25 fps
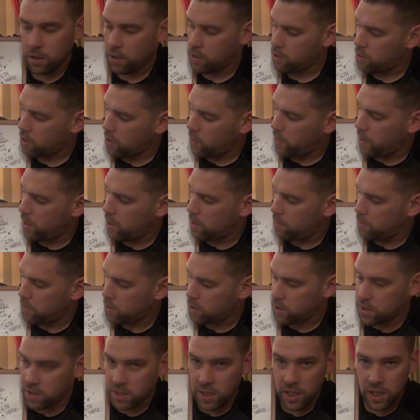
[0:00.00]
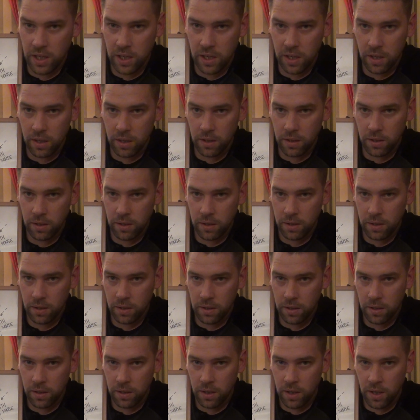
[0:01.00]
So here we're just thinking.
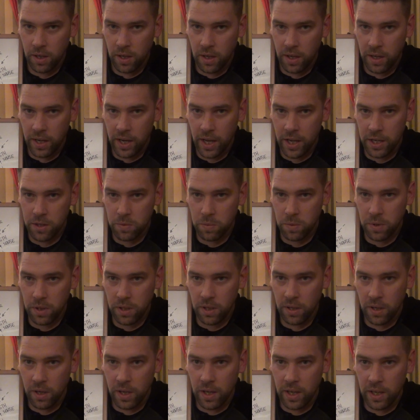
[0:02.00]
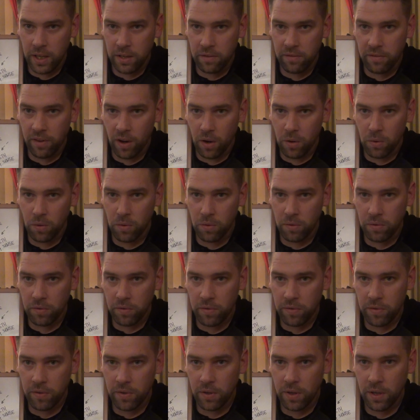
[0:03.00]
Now as we
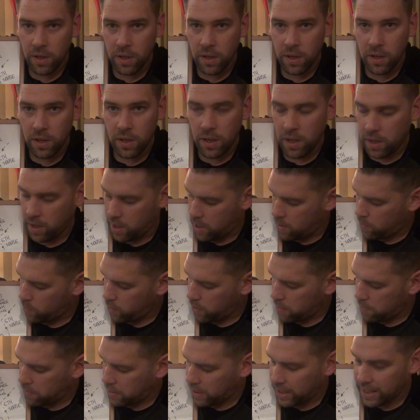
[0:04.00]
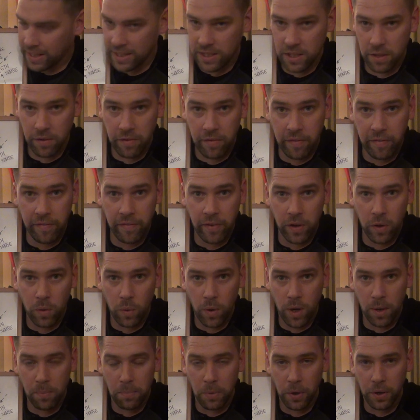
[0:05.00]
evolve and we begin to feel
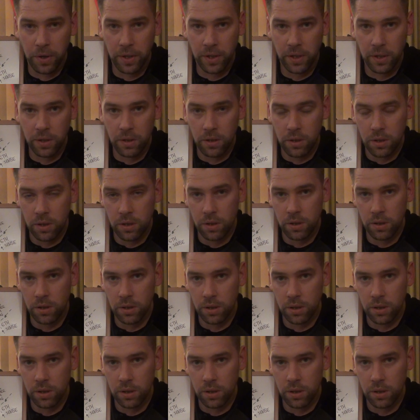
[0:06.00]
our bodies,